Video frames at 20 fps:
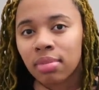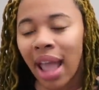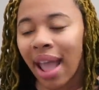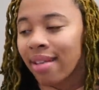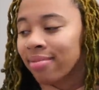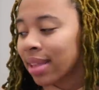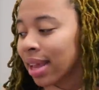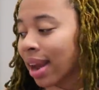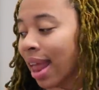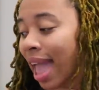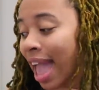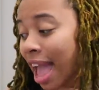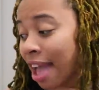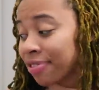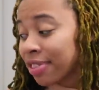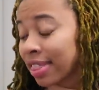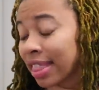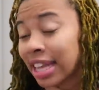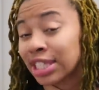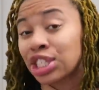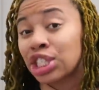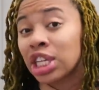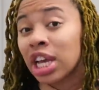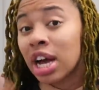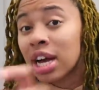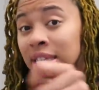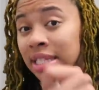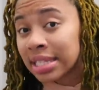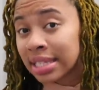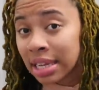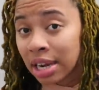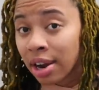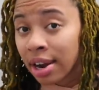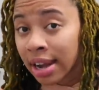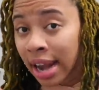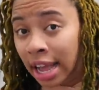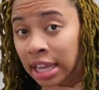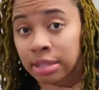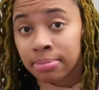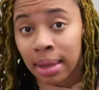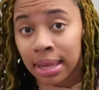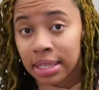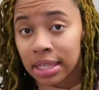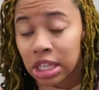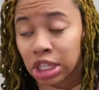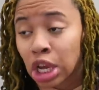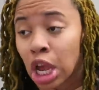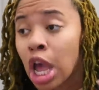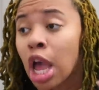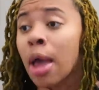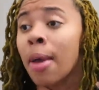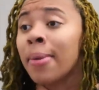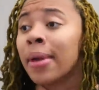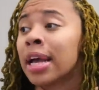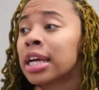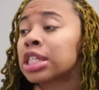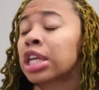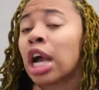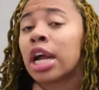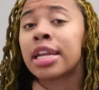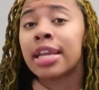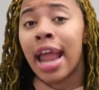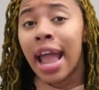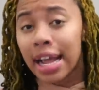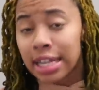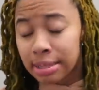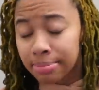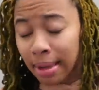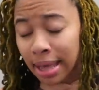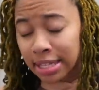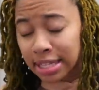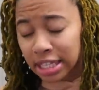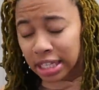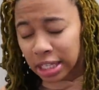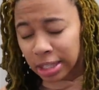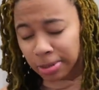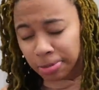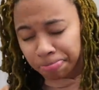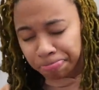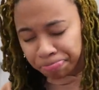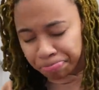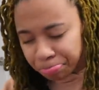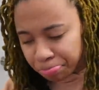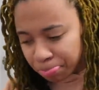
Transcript: And then after that, she unsent her next message, because her next message